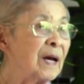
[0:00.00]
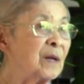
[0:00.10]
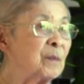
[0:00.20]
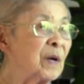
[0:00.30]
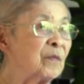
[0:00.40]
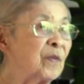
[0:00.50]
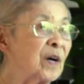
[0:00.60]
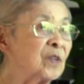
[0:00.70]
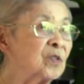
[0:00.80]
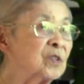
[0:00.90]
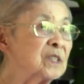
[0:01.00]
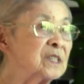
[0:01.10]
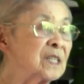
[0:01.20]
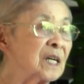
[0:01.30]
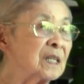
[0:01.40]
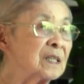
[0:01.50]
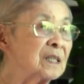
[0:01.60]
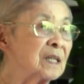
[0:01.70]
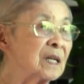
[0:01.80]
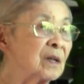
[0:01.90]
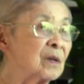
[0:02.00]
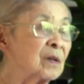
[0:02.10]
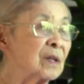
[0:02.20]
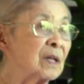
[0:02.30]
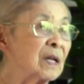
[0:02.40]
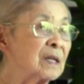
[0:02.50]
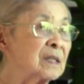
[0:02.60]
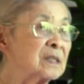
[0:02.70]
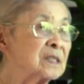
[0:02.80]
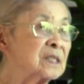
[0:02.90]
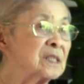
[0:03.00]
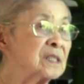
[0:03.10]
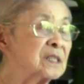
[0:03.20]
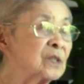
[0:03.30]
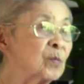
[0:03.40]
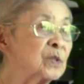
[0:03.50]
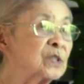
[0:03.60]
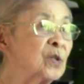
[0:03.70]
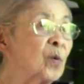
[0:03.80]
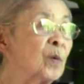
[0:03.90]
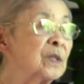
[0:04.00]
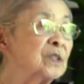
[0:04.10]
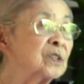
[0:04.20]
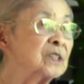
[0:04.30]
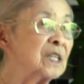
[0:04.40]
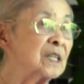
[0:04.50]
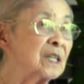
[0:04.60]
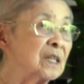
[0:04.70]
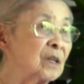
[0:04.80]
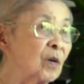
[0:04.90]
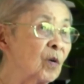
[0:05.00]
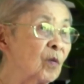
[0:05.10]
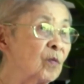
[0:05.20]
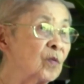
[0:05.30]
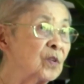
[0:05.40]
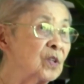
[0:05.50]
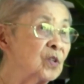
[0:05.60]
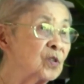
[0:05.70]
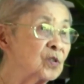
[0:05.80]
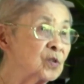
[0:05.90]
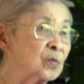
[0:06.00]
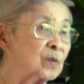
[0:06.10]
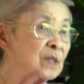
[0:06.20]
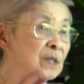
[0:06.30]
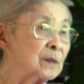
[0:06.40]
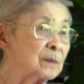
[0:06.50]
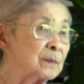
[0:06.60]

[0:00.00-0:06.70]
And my father decided that since there was no one to take over the nursery,